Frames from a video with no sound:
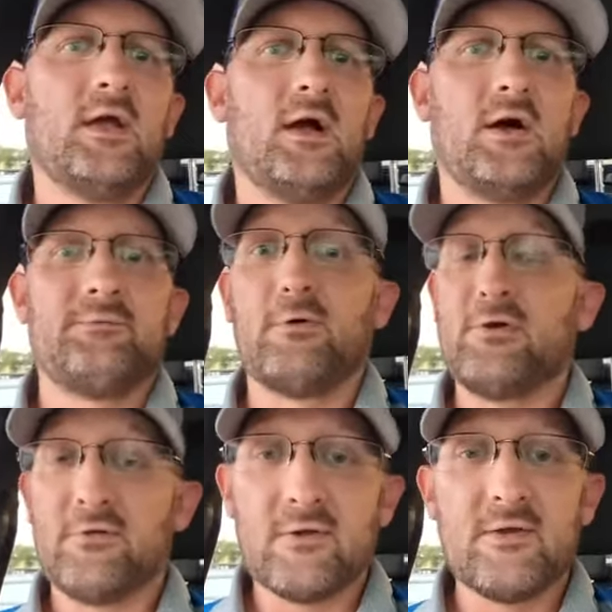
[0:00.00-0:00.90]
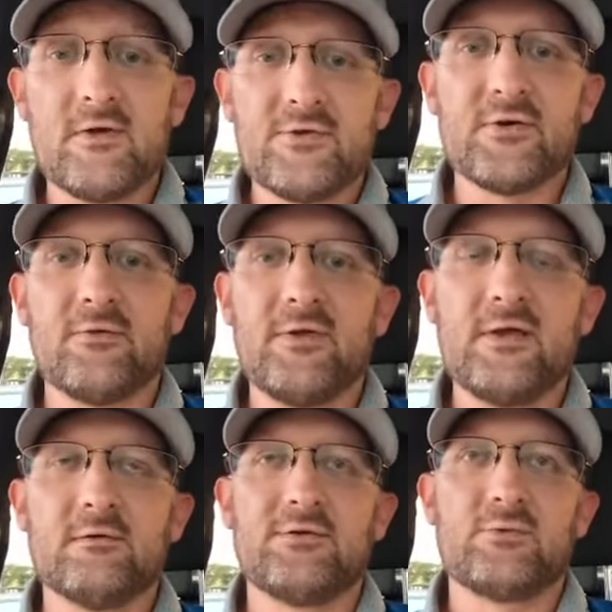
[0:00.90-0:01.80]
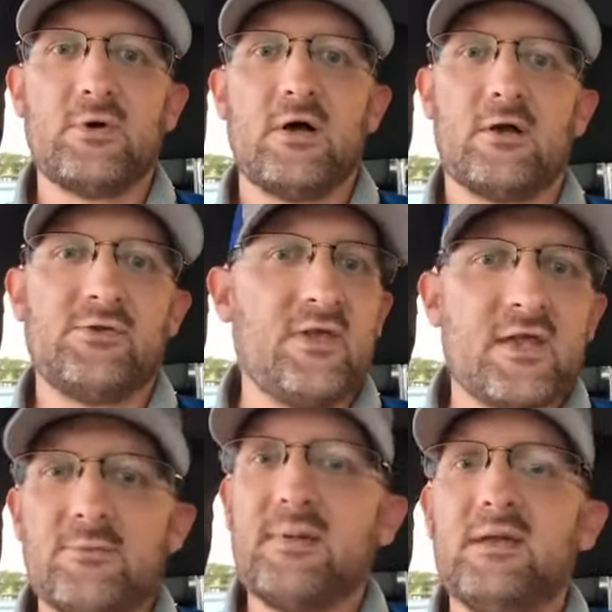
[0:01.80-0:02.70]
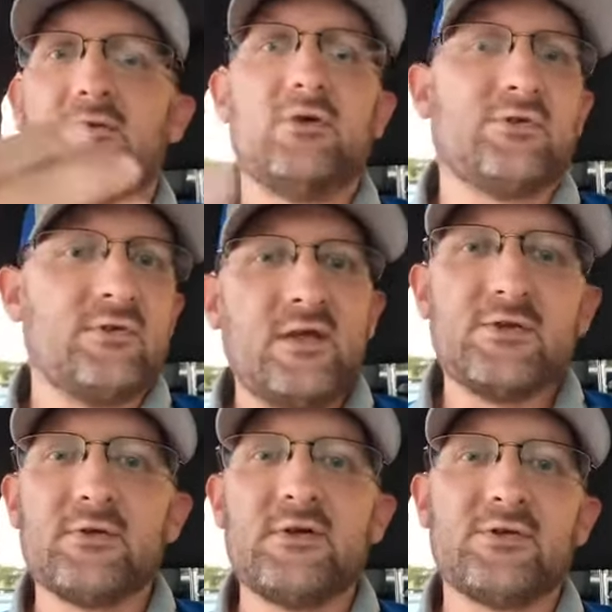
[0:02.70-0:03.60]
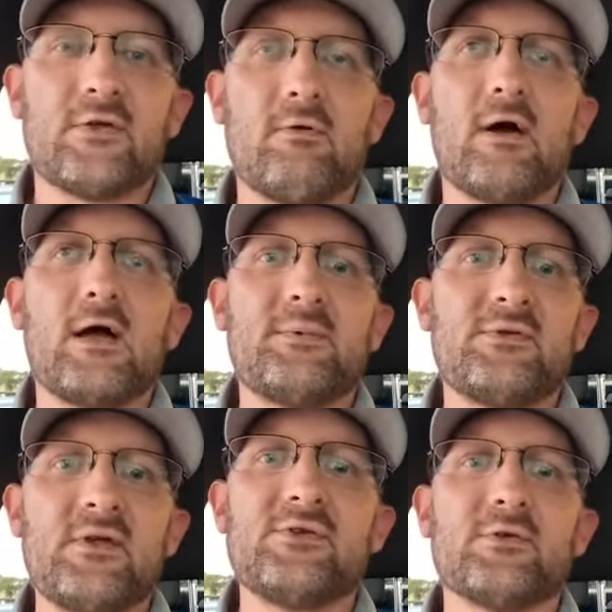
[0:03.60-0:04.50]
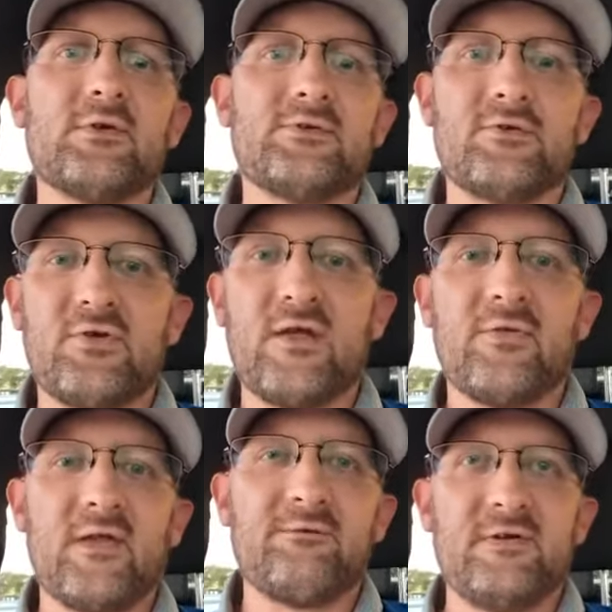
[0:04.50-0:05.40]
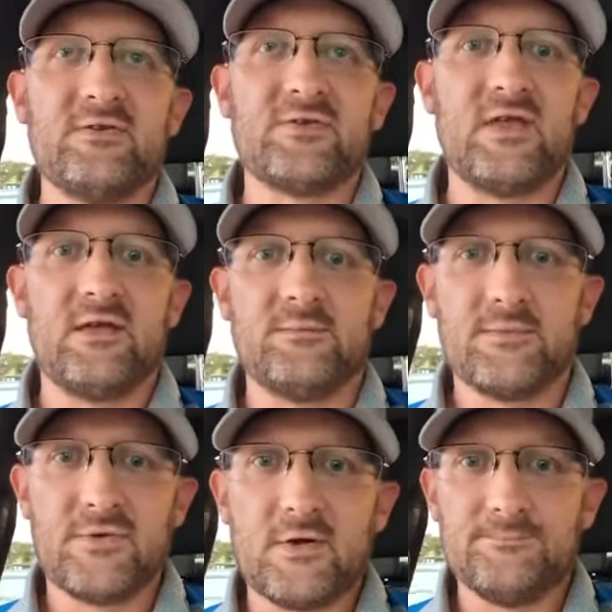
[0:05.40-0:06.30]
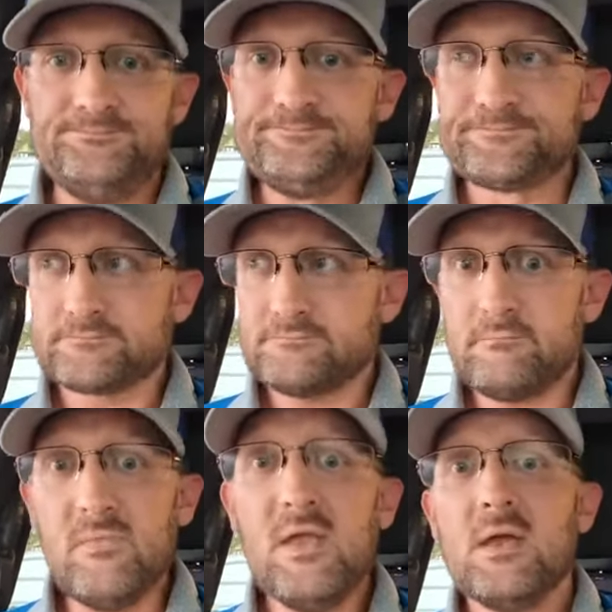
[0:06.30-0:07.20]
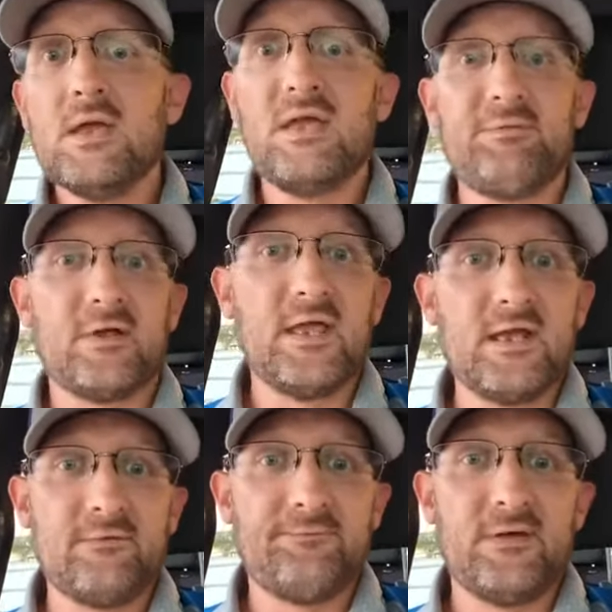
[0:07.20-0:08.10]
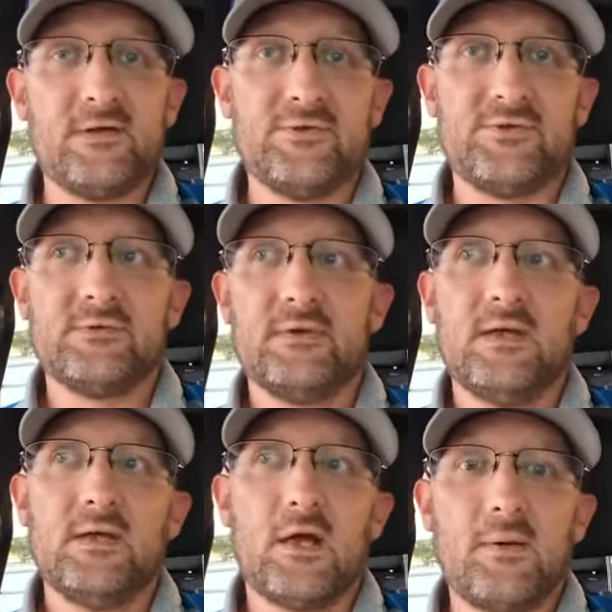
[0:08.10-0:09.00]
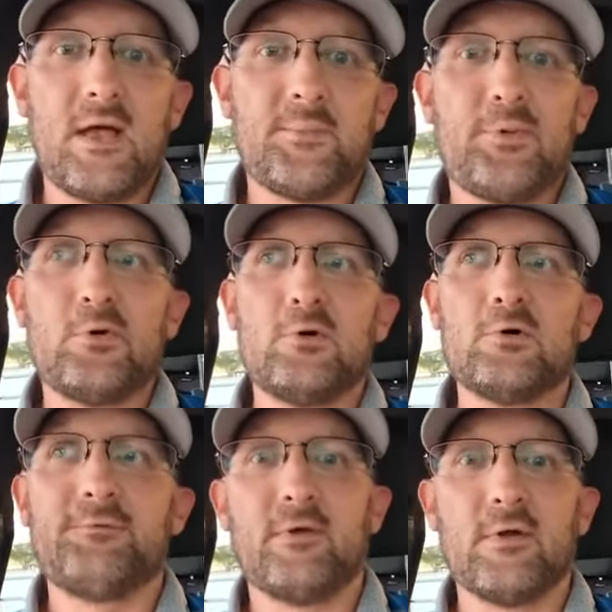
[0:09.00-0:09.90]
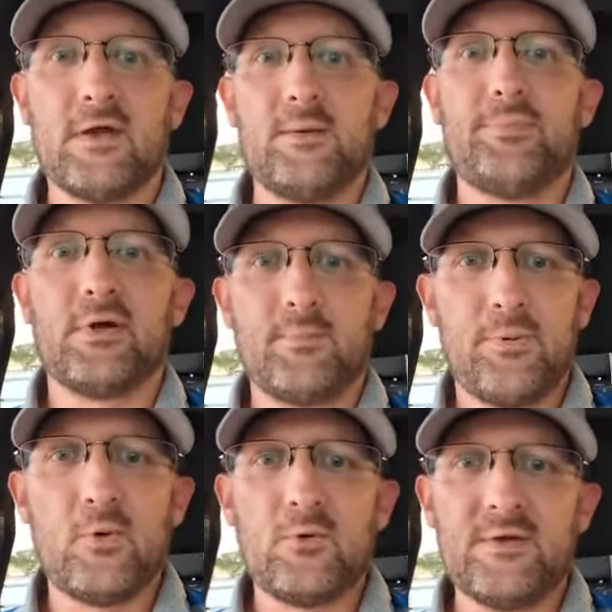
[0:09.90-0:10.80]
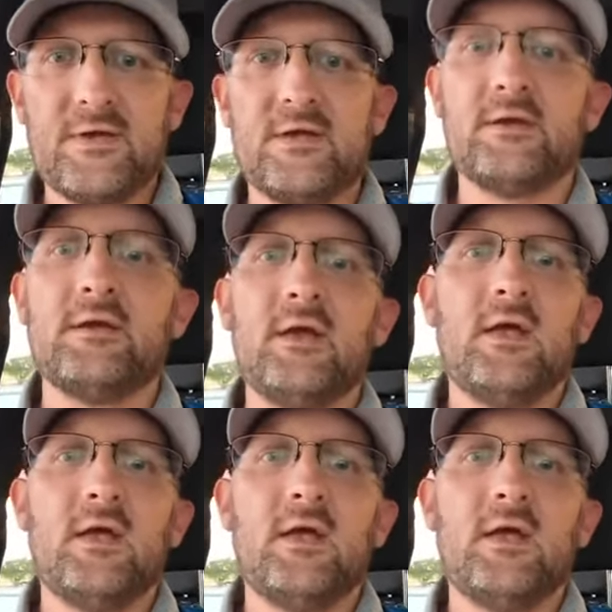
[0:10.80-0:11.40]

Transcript: Unfortunately, those are illegal as well, because they can be just easily as climbed as easily as a chain link fence can. So if you're getting a fence around a pool, if you're looking to put a pool in,